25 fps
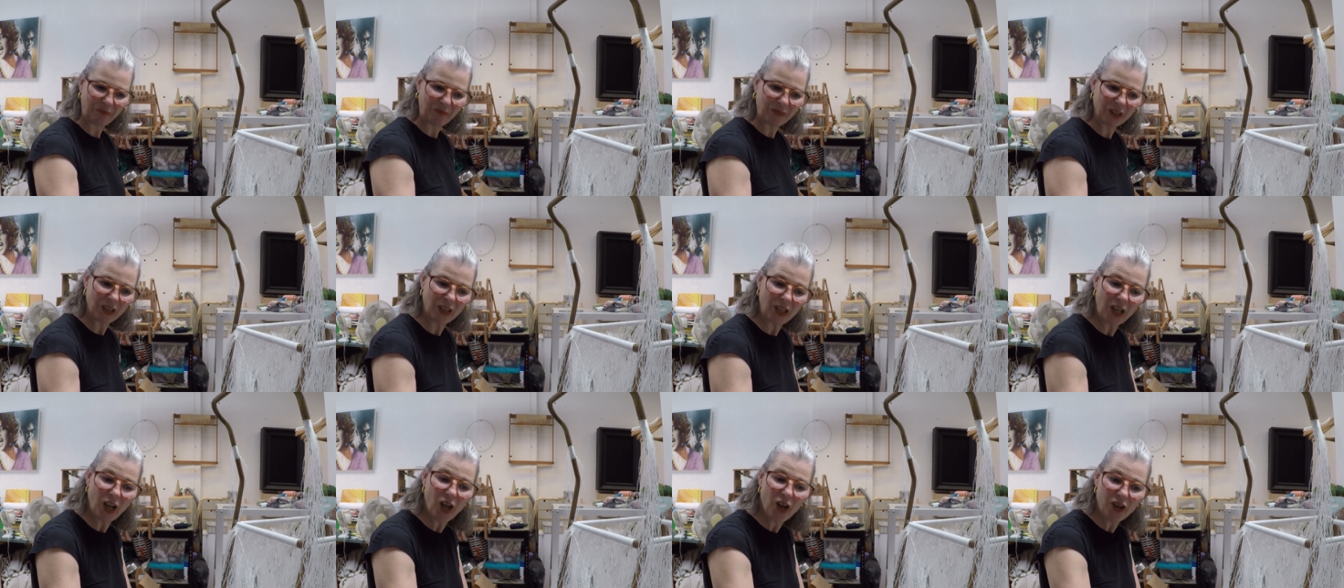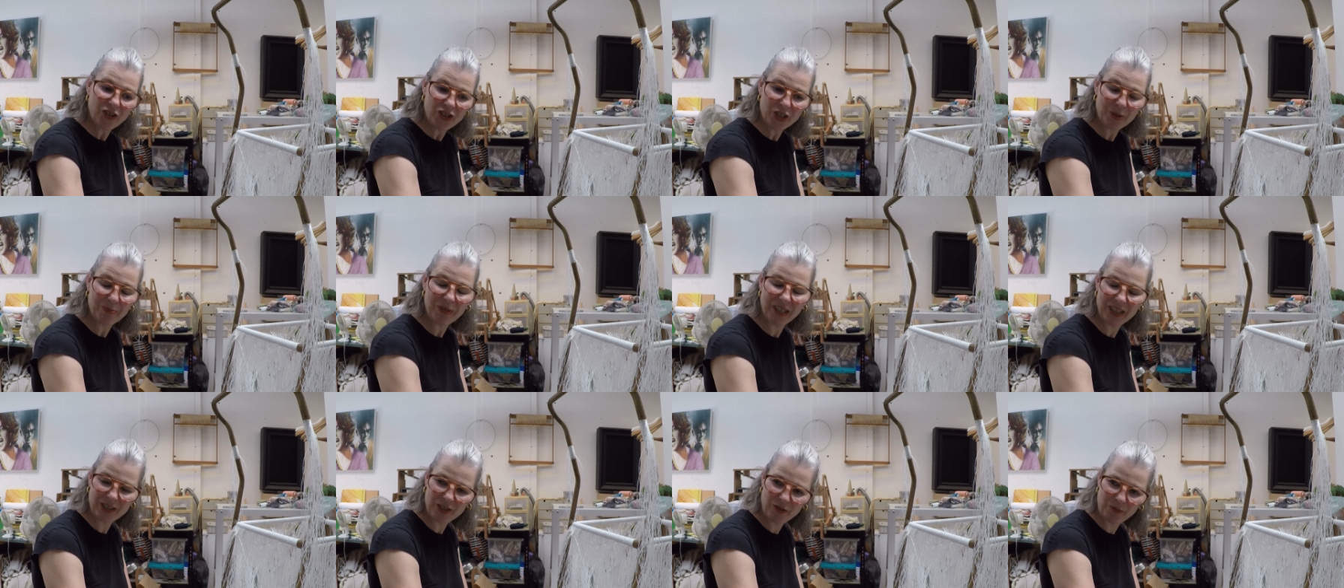large
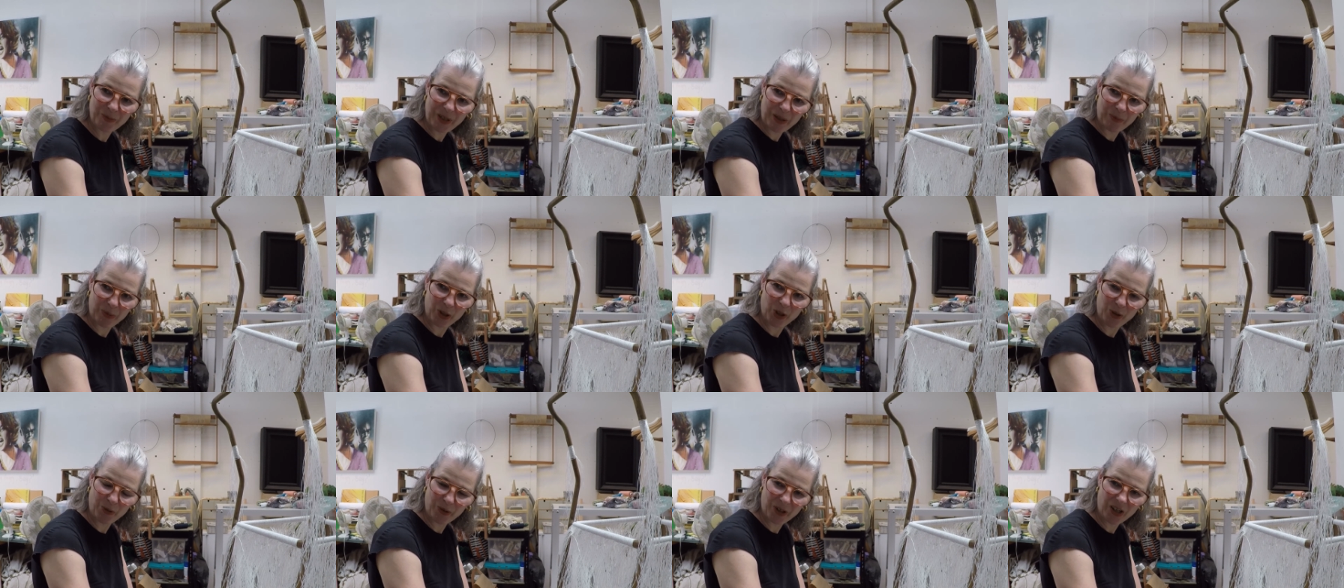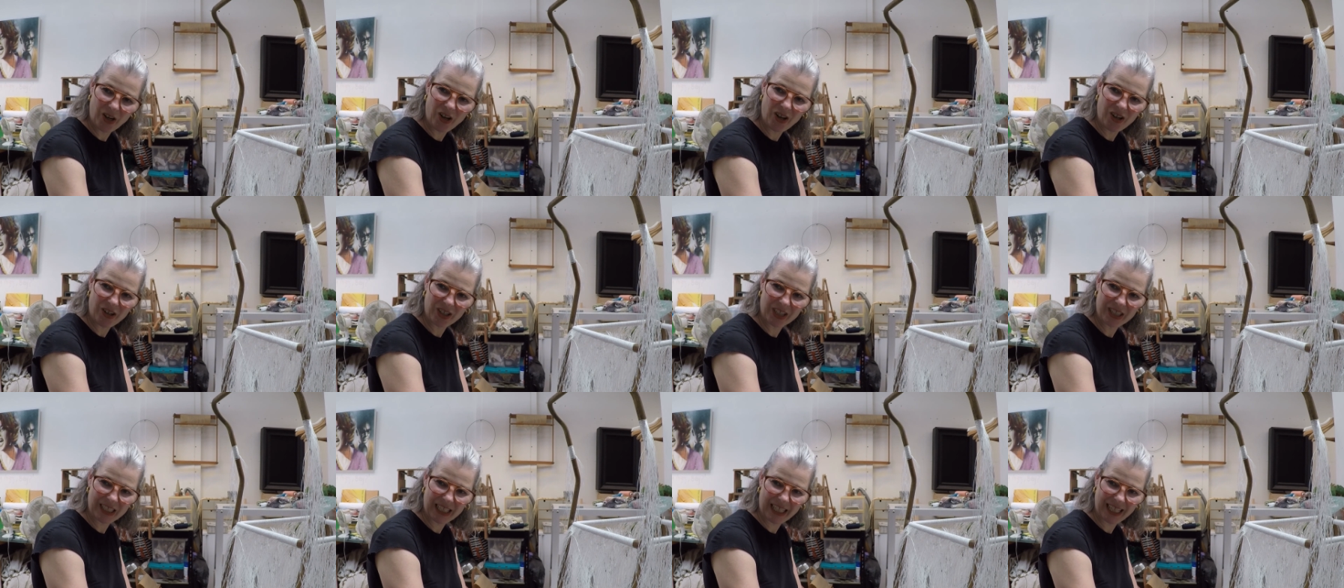amount of people who are
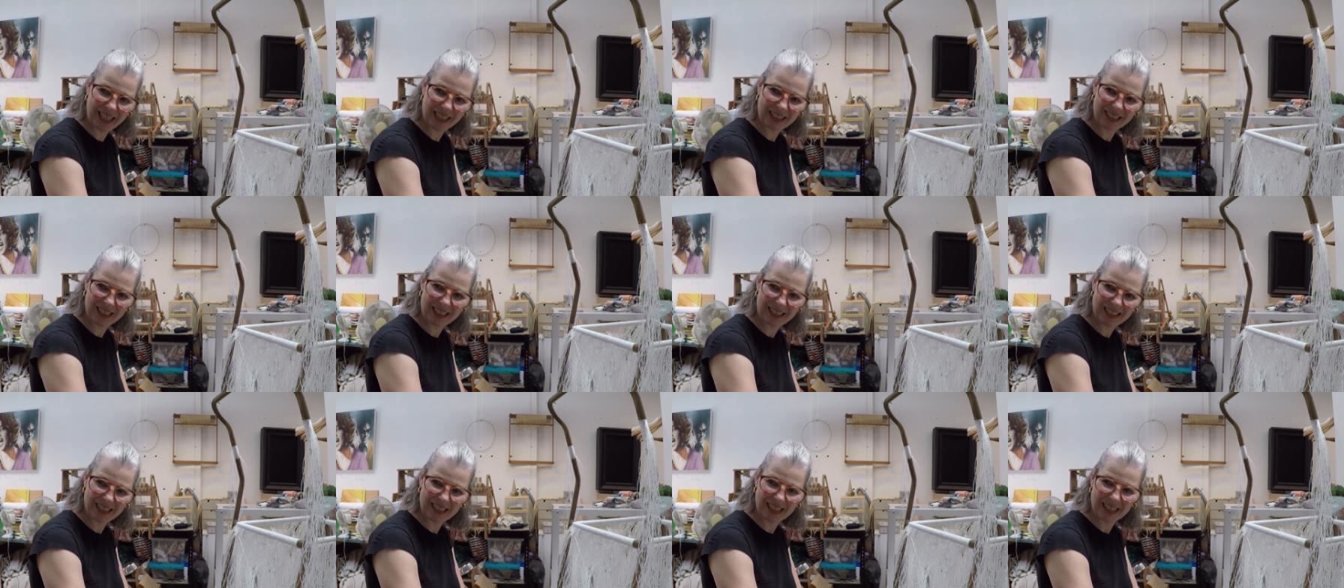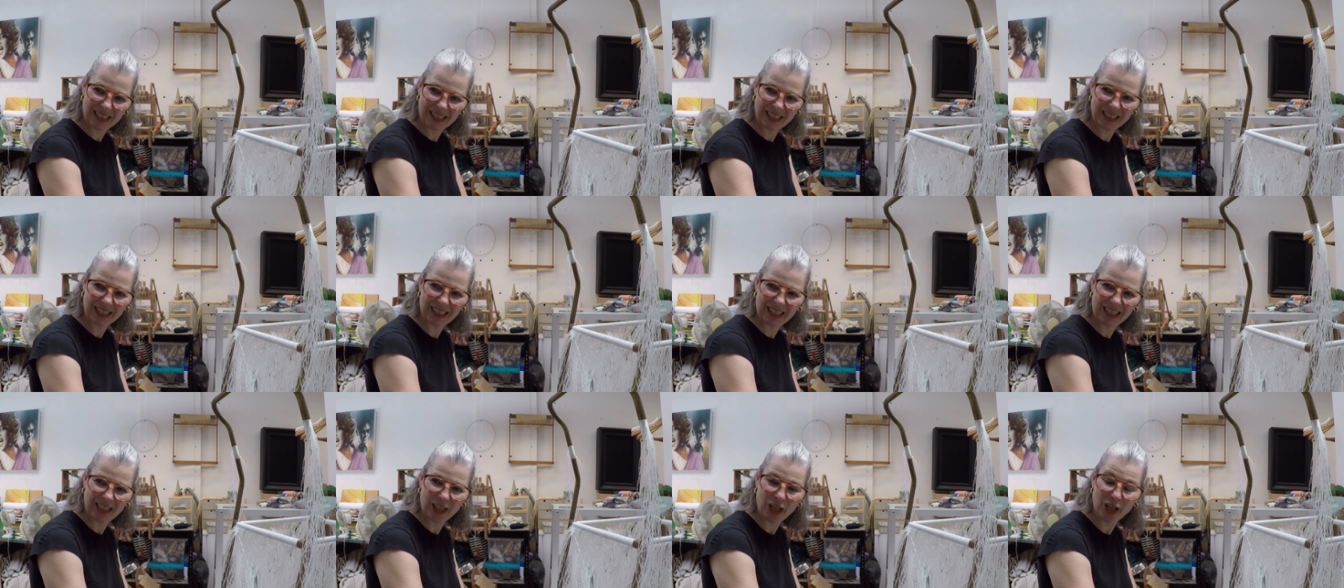architects
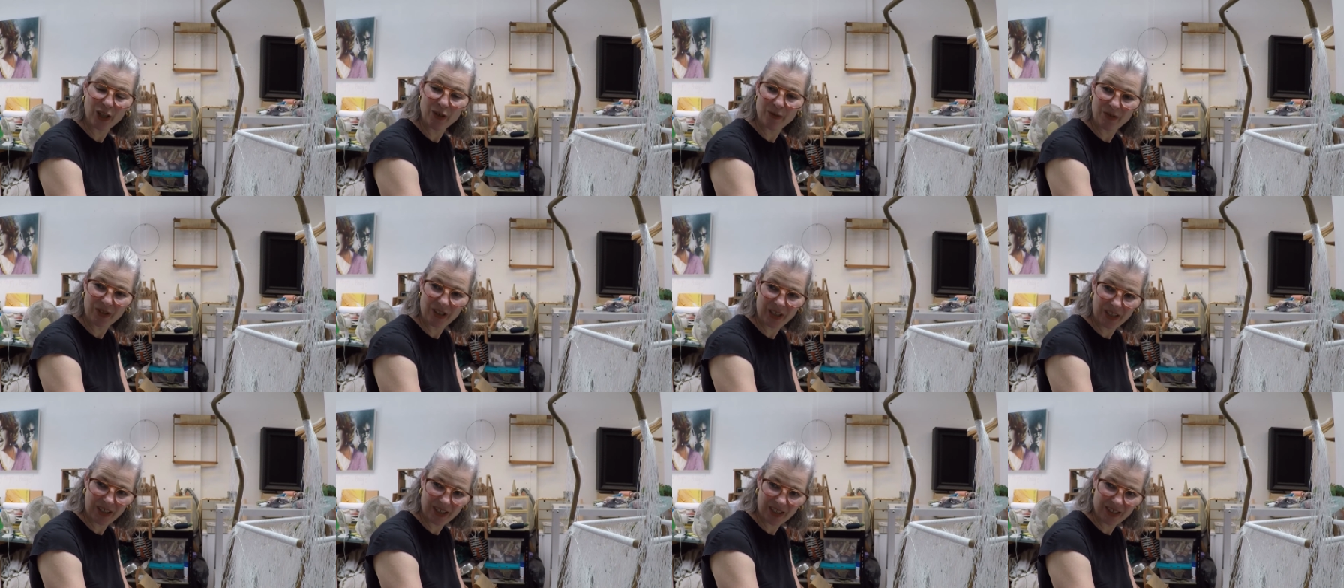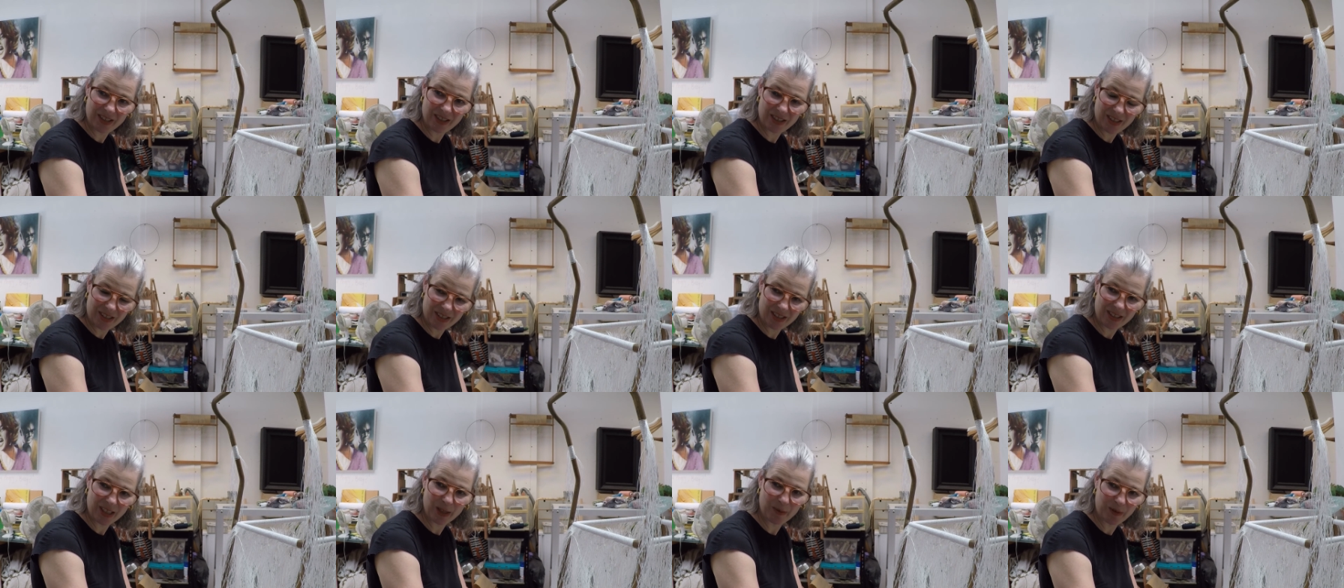over the
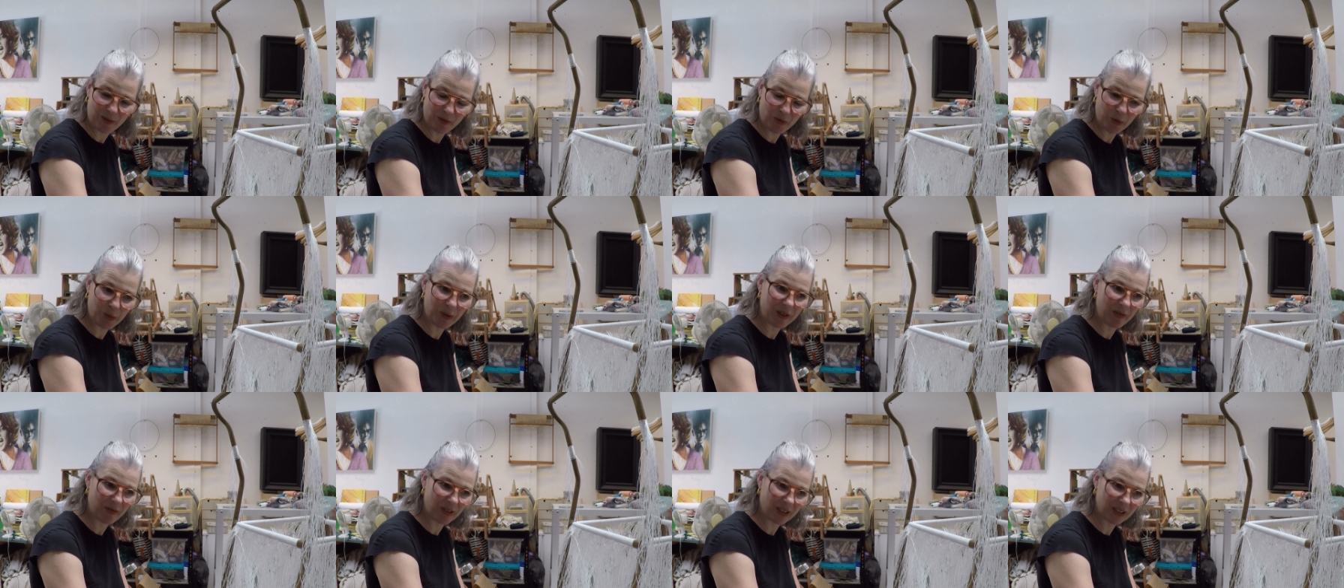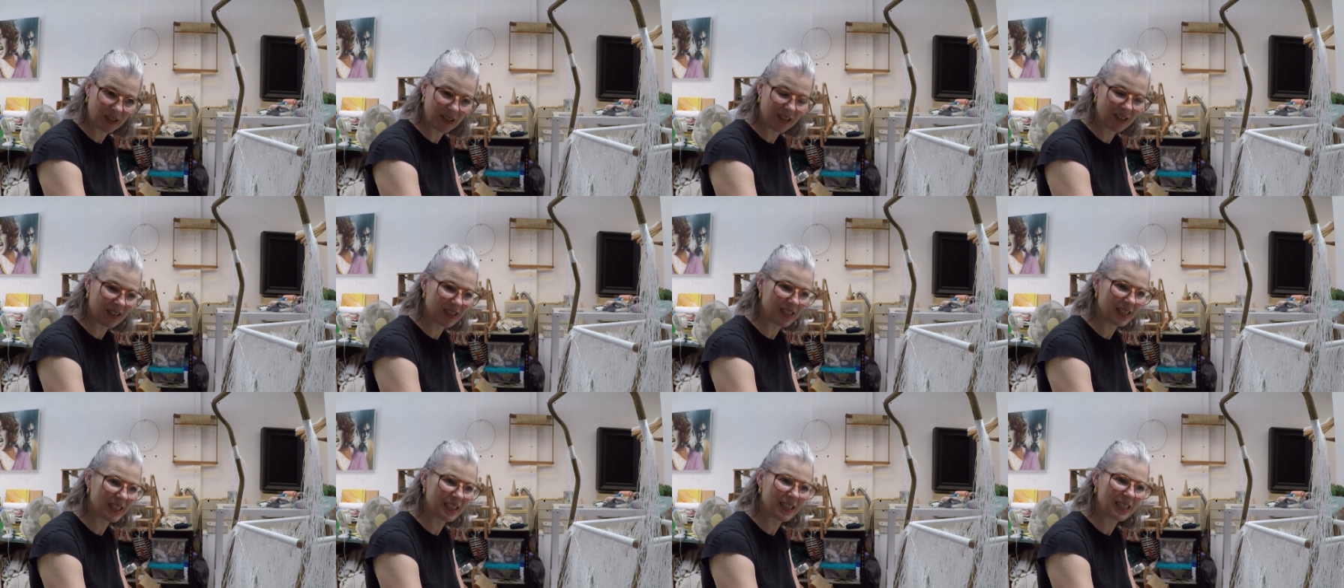years coming for weaving
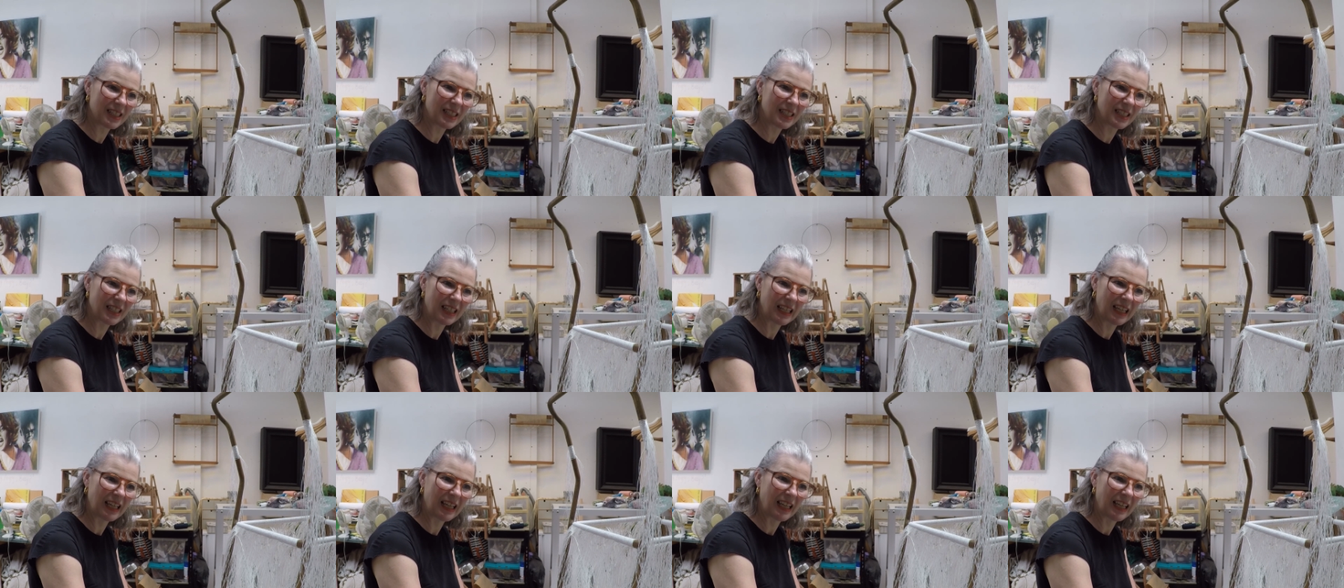classes,